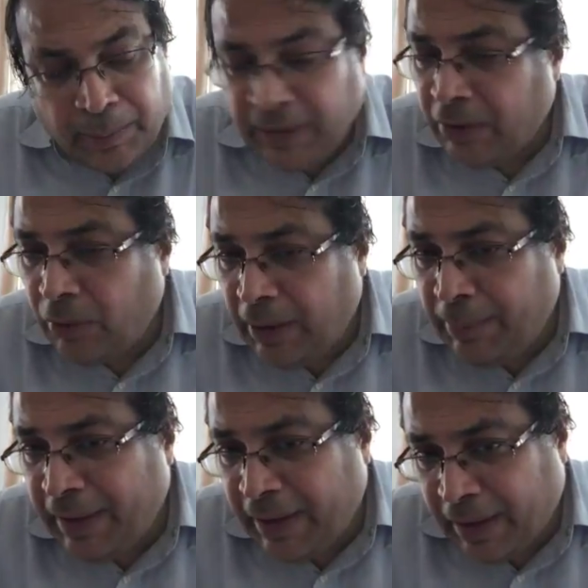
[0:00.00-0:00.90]
Particularly
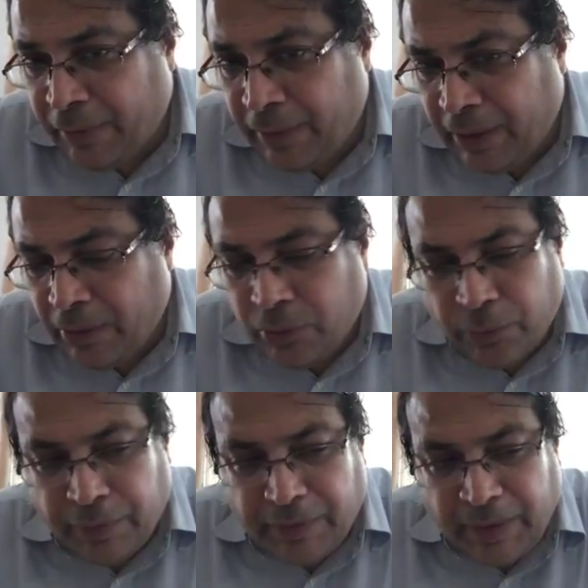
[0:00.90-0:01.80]
be careful around
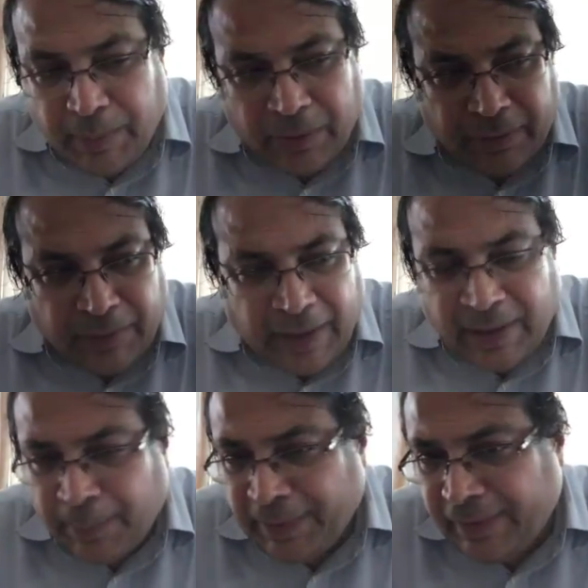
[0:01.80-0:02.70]
2:50, because if
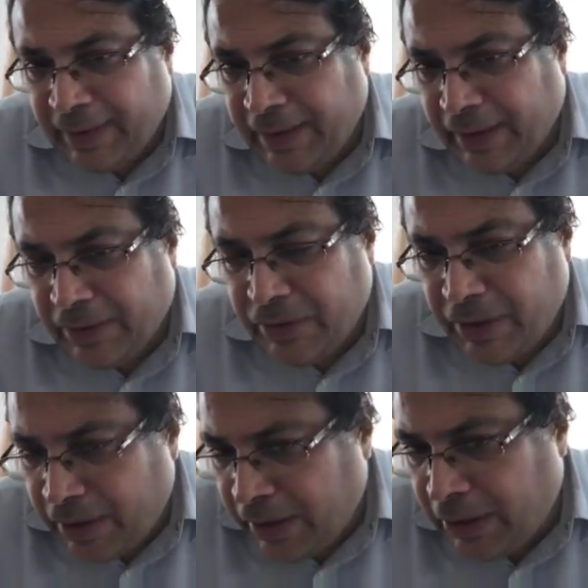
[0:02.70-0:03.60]
that happens, then that is
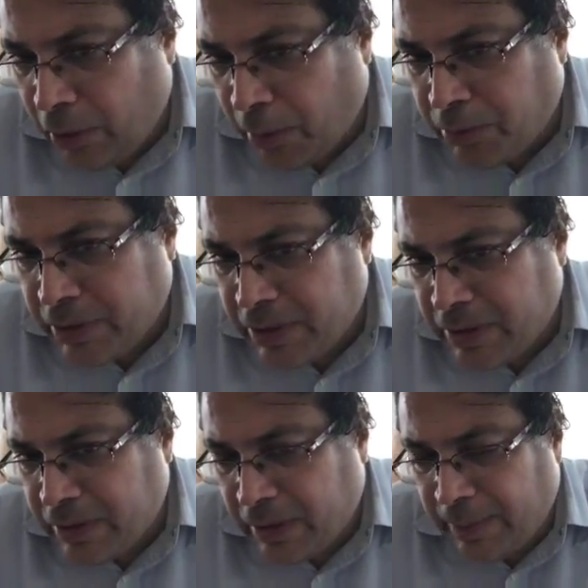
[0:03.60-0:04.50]
nearing the
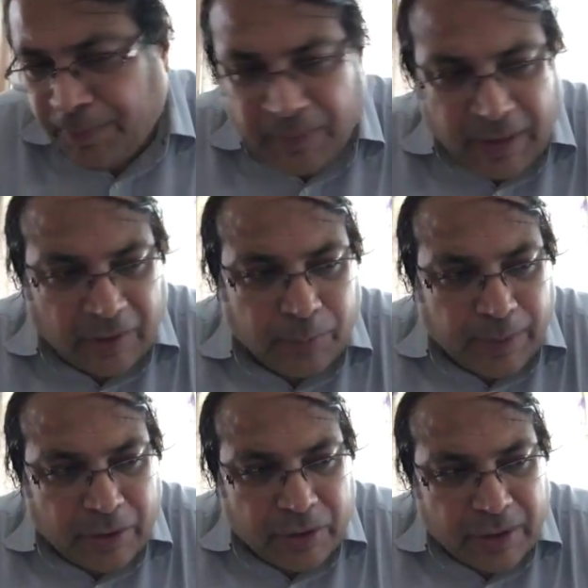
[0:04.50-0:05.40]
options
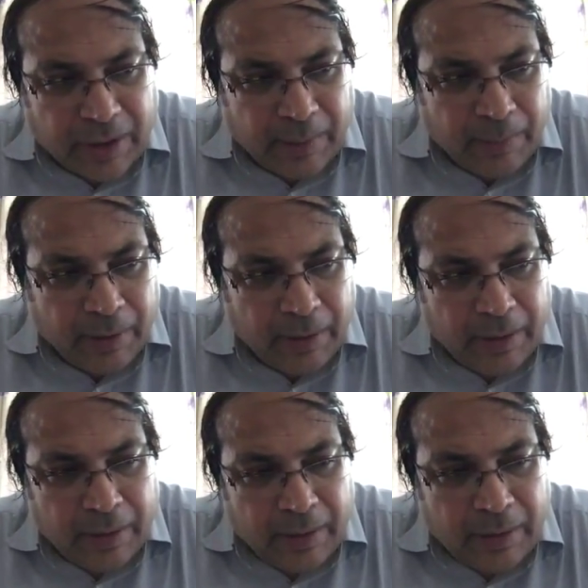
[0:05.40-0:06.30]
expiration time,
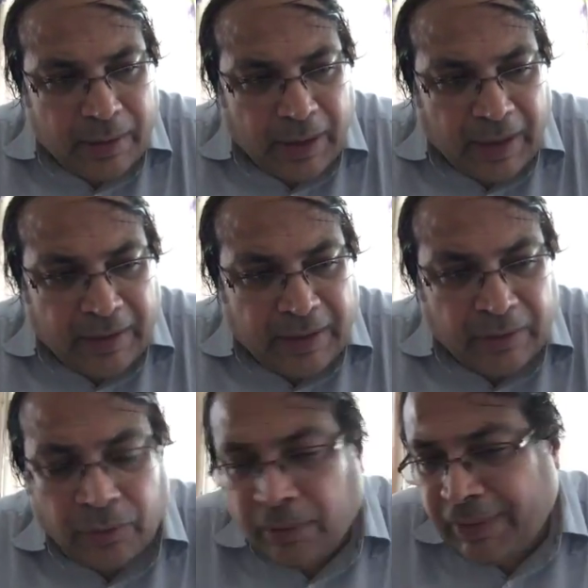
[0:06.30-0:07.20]
and there
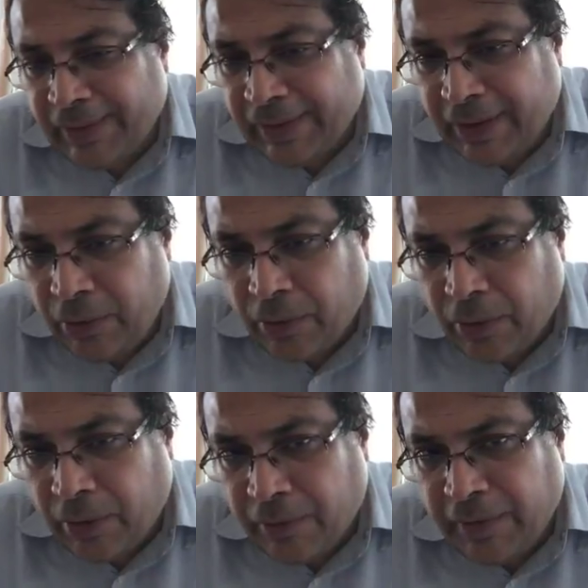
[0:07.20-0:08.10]
is always the 3
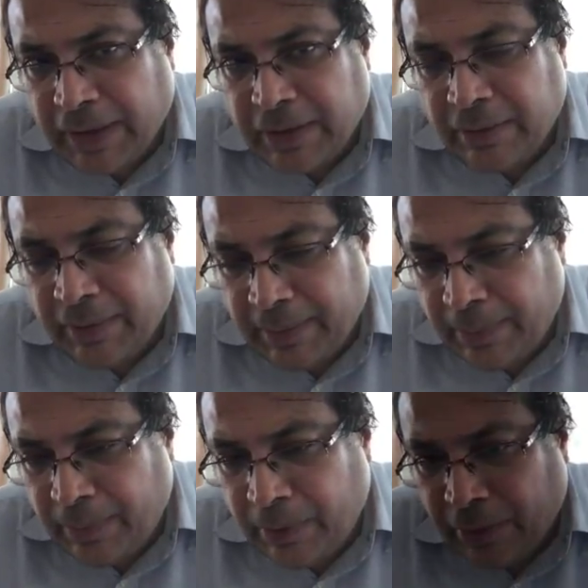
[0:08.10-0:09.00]
o'clock factor where
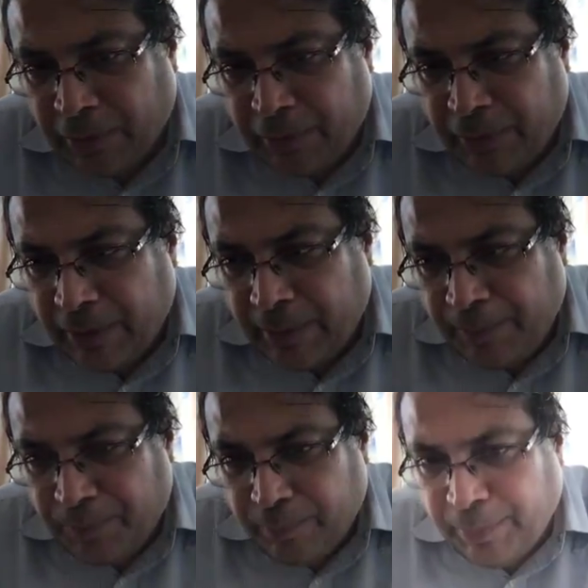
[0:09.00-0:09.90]
a lot of
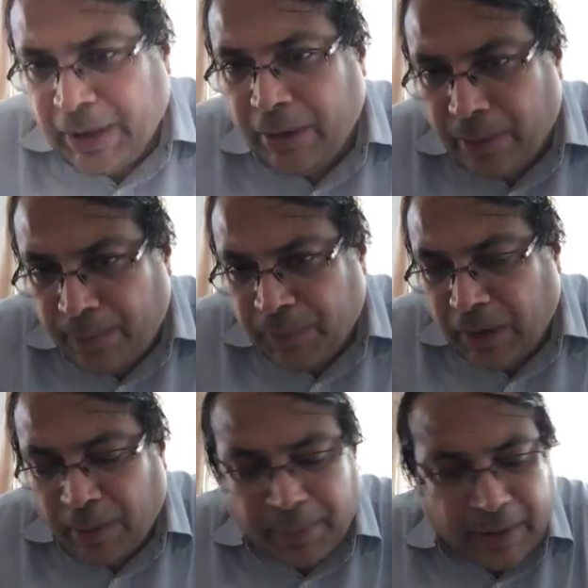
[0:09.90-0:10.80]
big
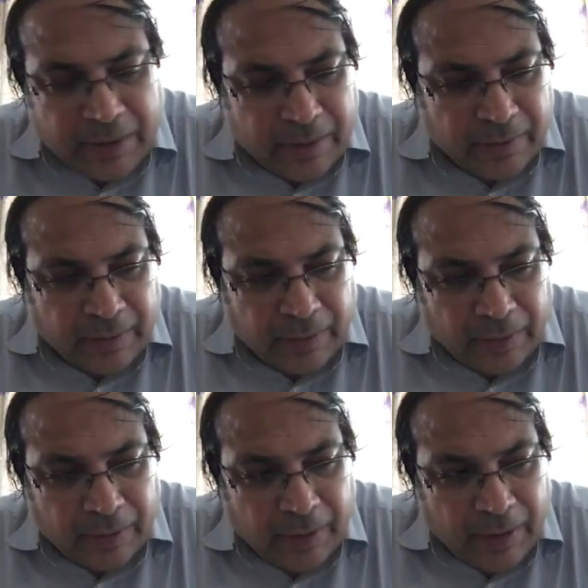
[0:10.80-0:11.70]
operators and all